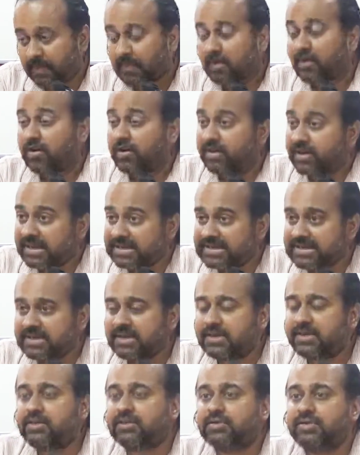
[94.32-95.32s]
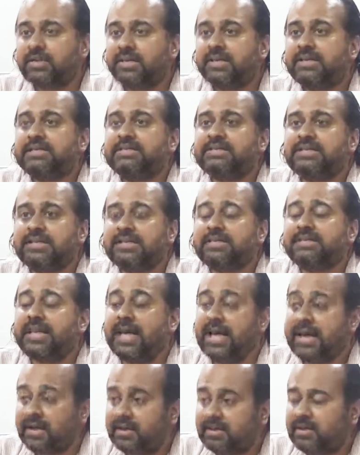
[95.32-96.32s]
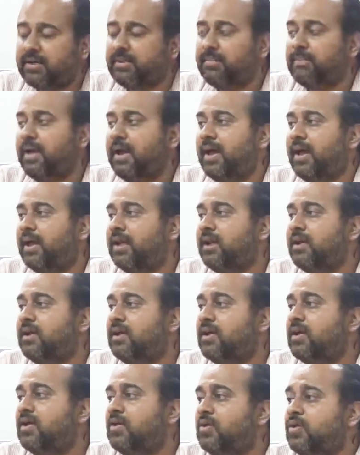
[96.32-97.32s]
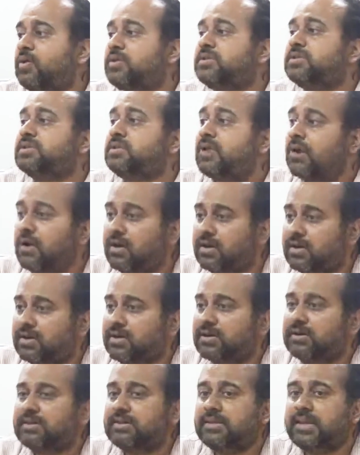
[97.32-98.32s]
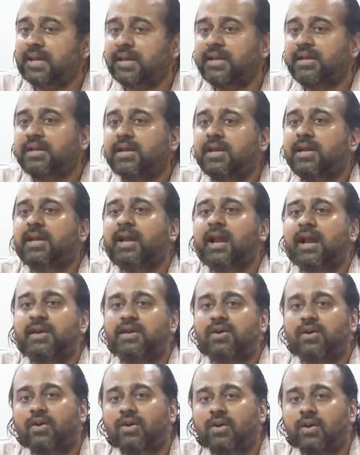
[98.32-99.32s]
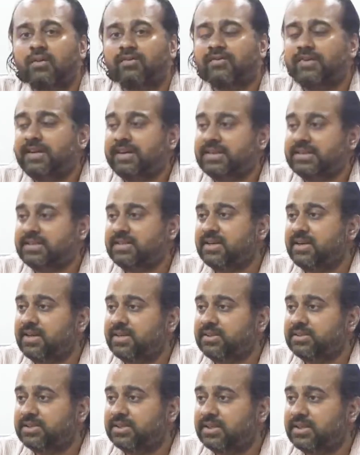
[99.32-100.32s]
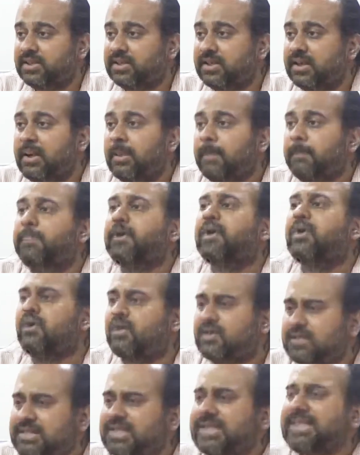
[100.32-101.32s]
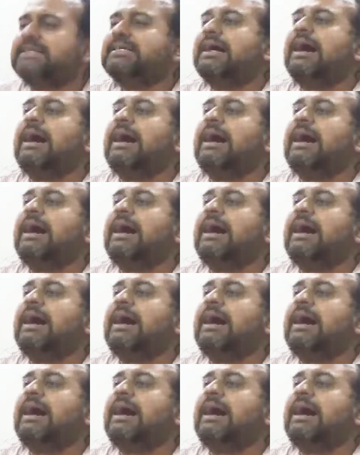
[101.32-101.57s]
Contrasted to this is another man who is not thinking at all of the destination, because there is